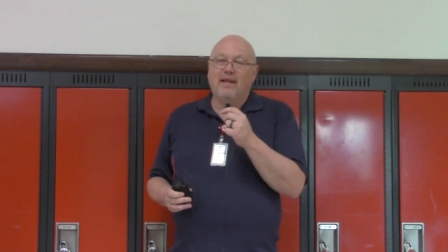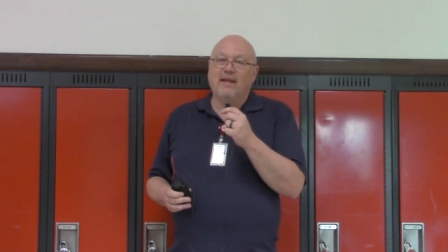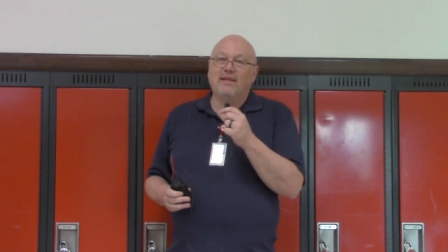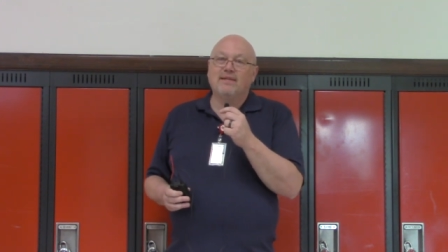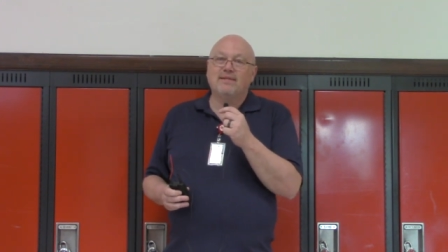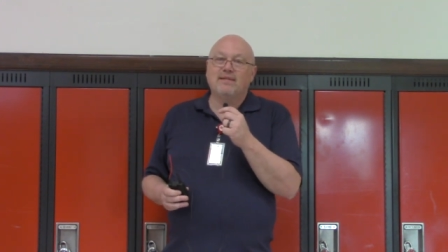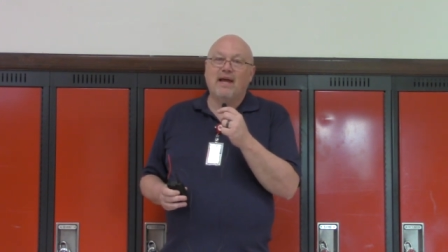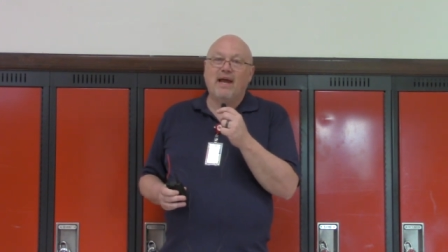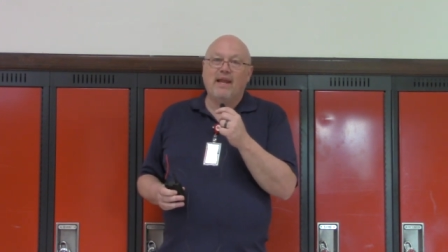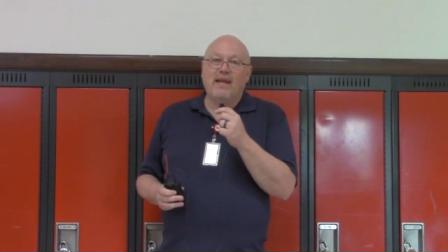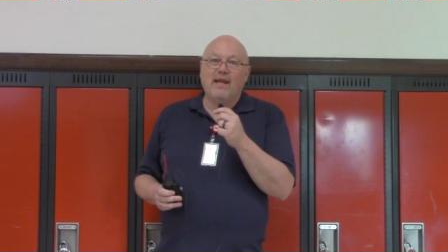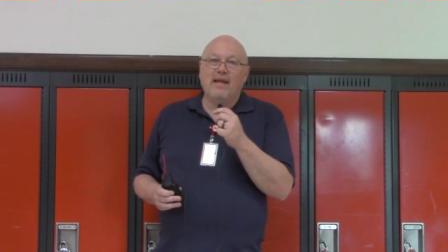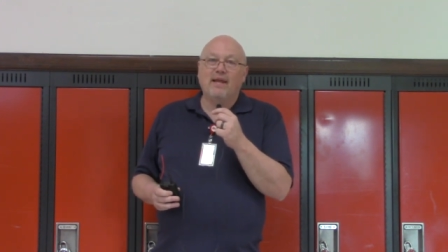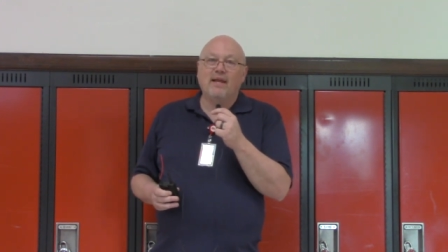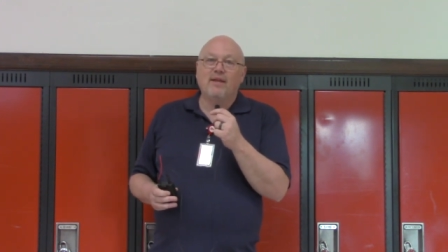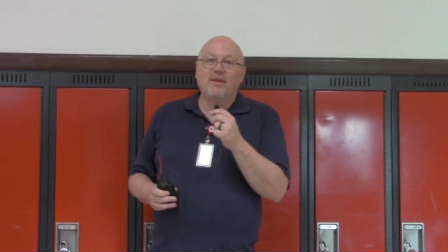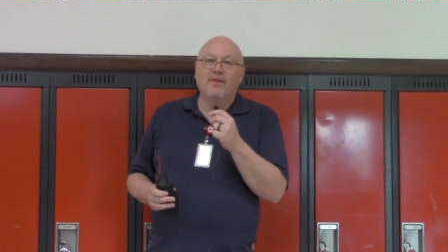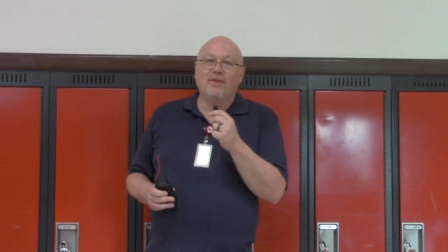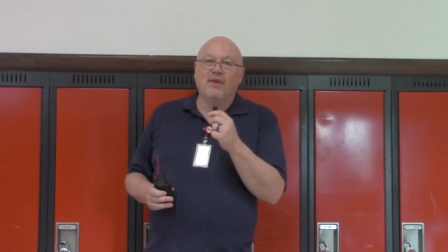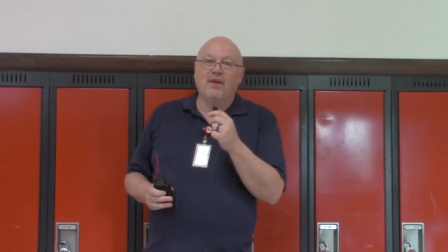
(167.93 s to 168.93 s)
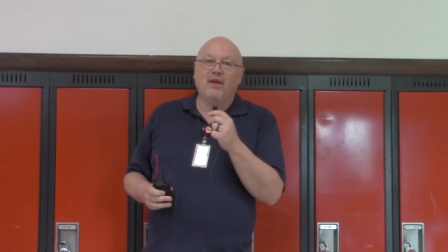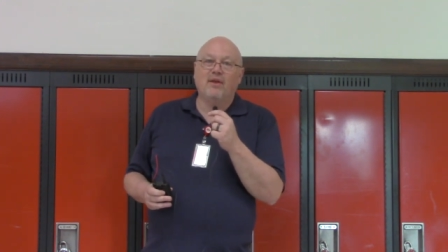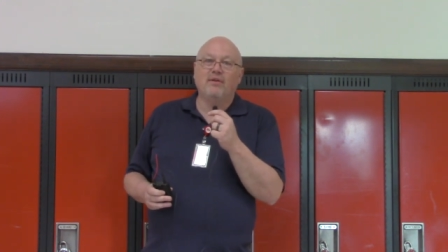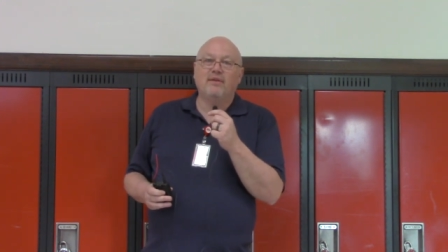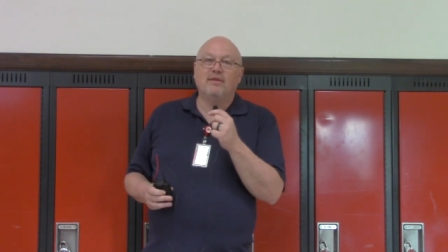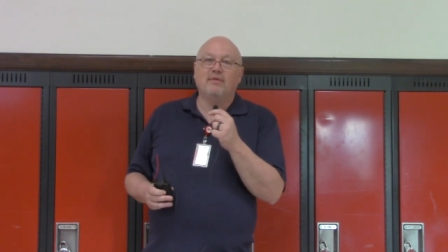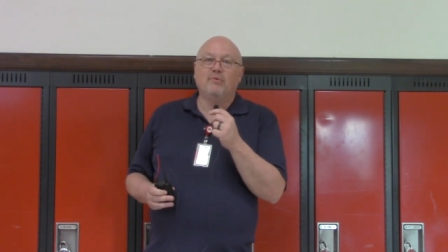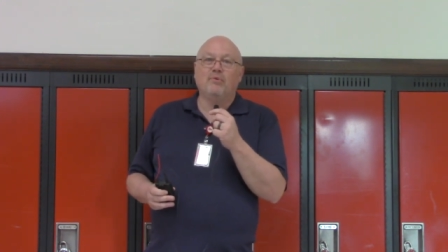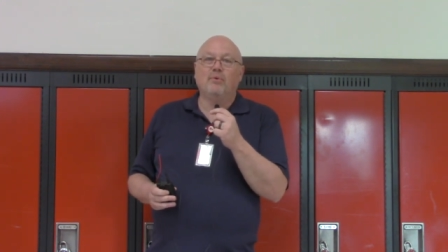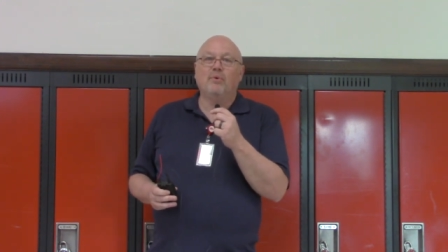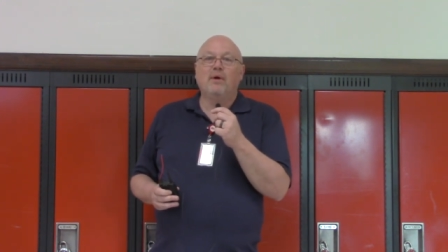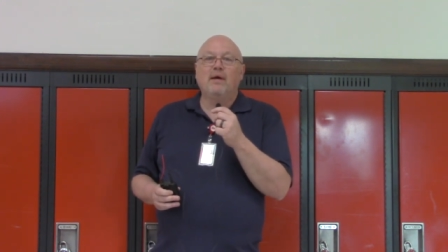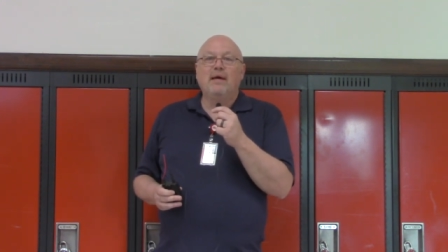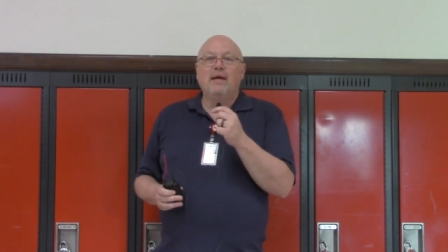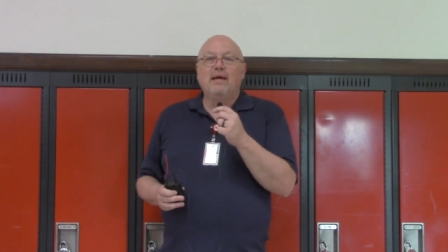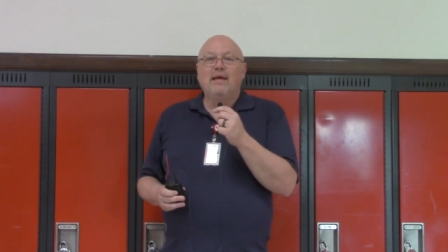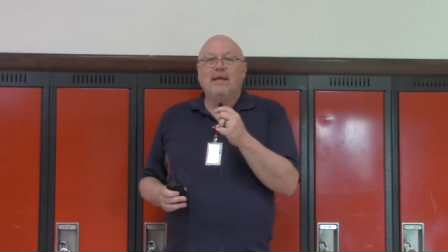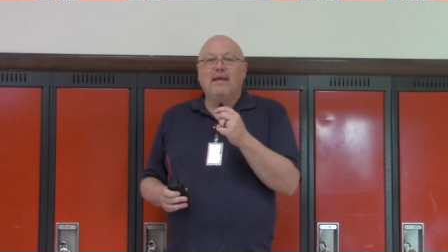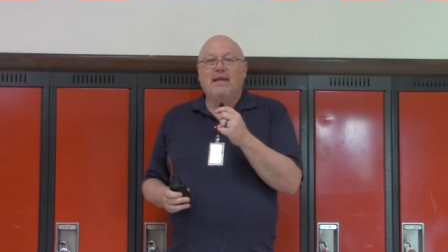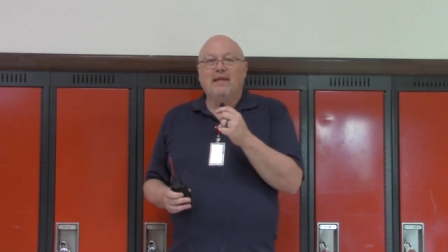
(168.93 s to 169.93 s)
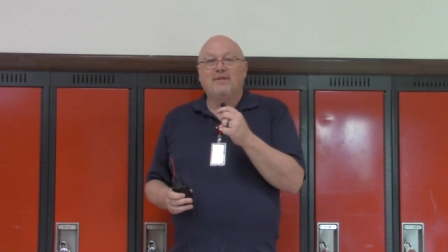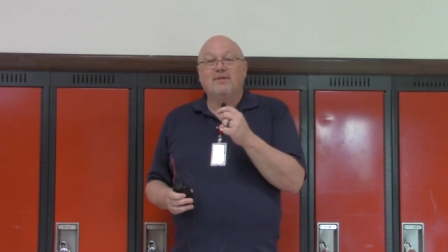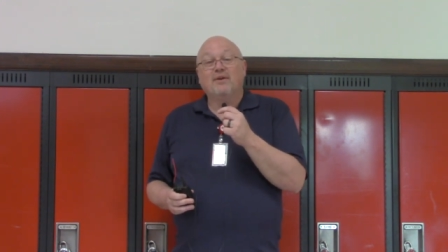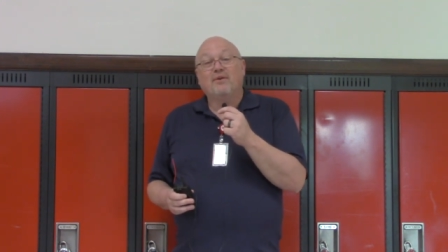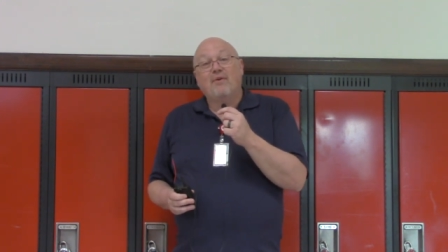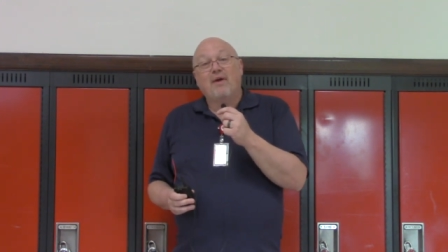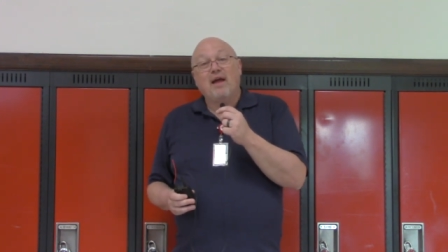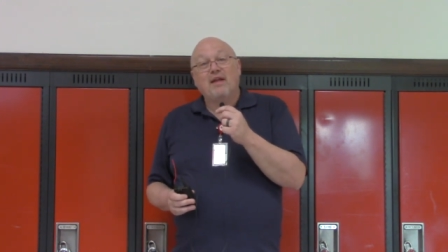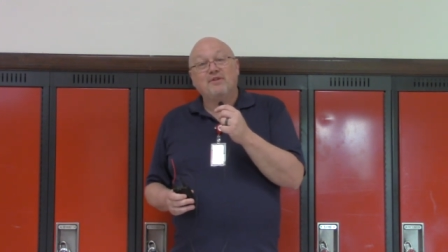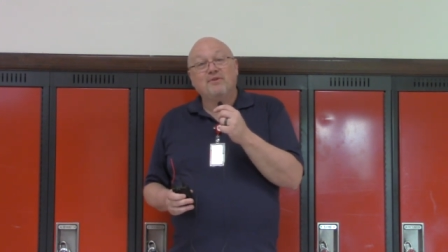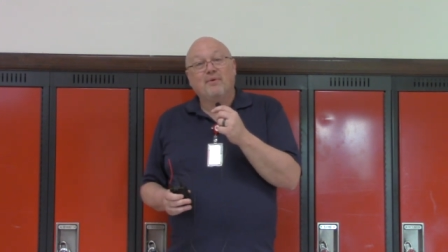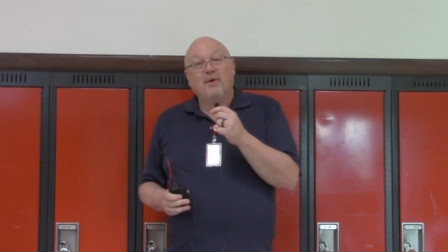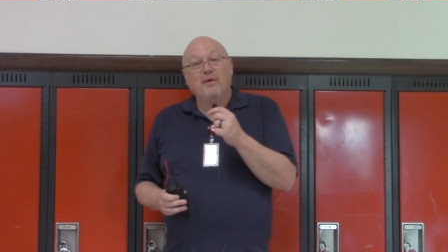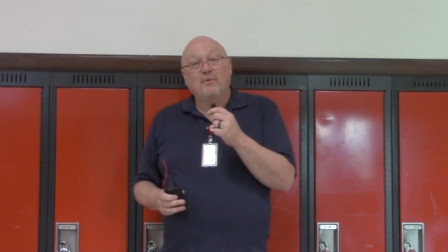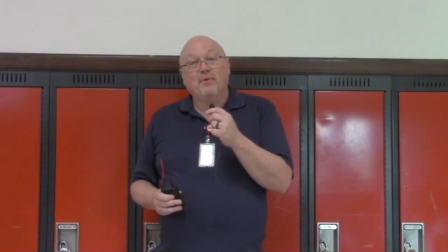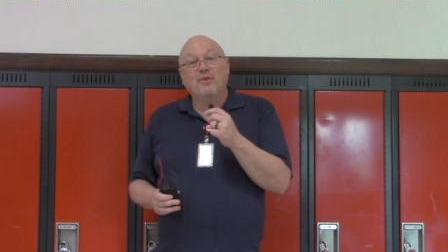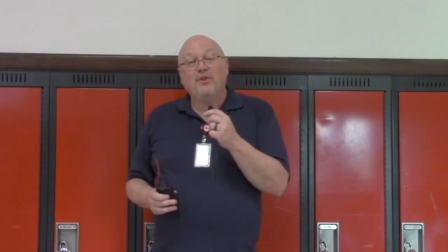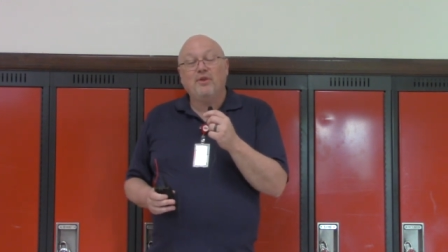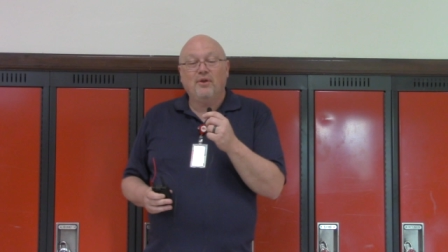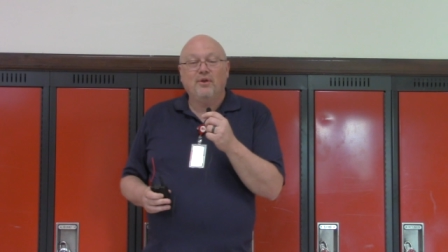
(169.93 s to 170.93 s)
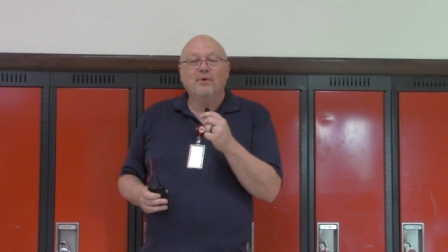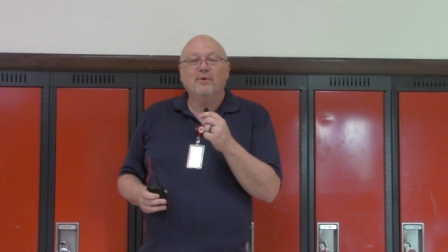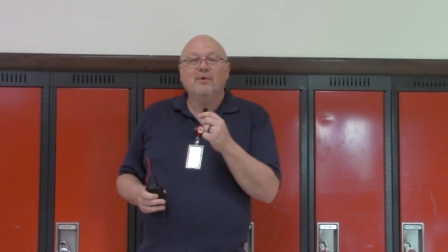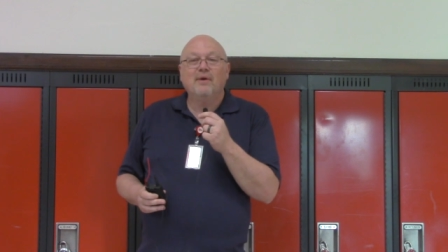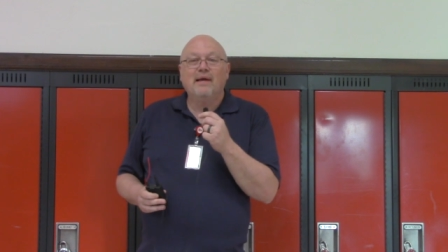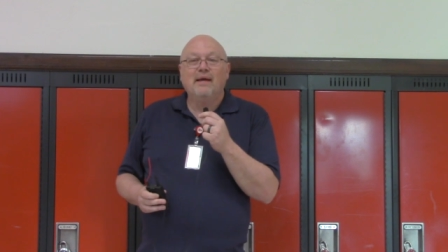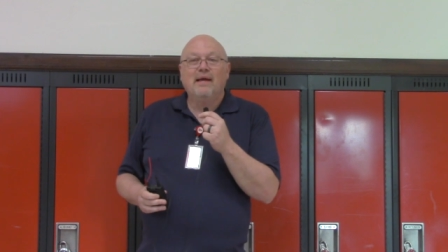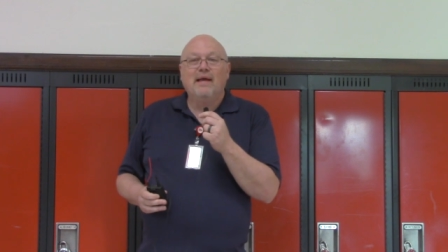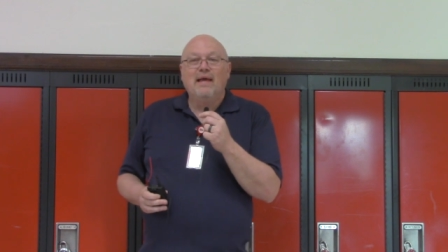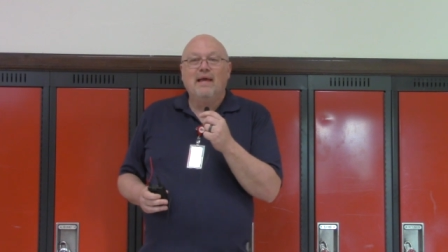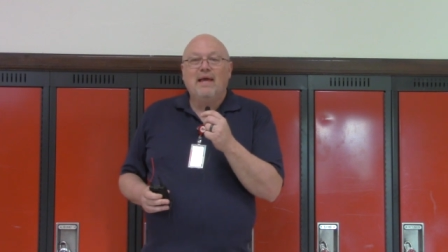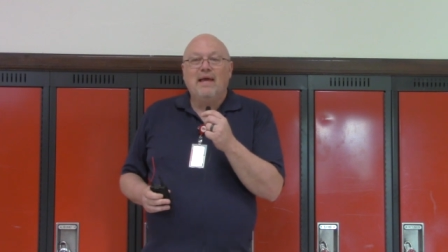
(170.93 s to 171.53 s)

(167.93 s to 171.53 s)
exciting thing to get to graduate with you.